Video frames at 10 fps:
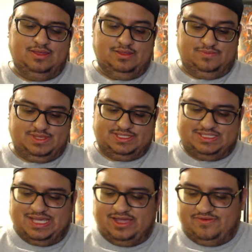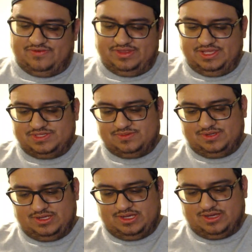Excited for this one.
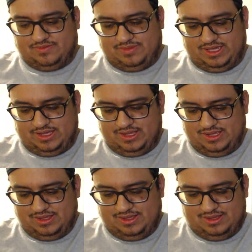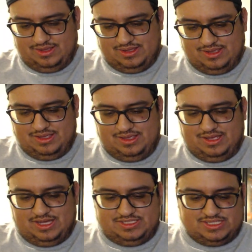Oh man.
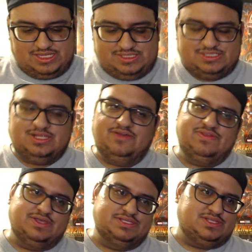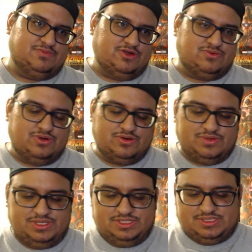I just love the custom artwork with
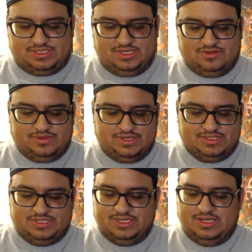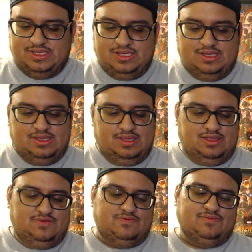these Steelbooks.
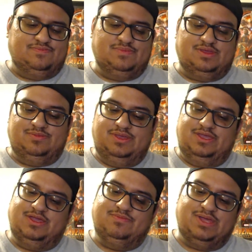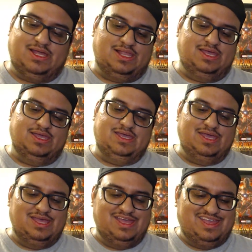I mean, I'm not like
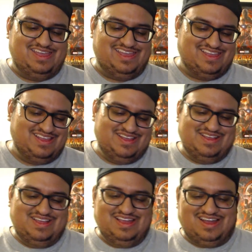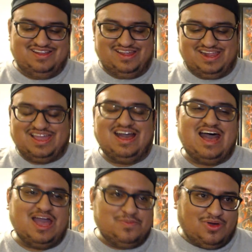I'm not like a
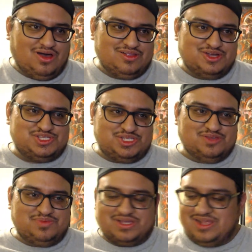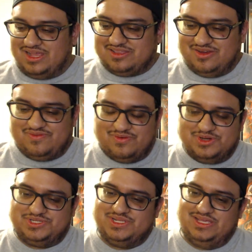high baller Steelbook collector,
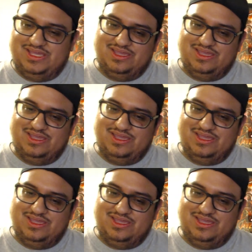unfortunately.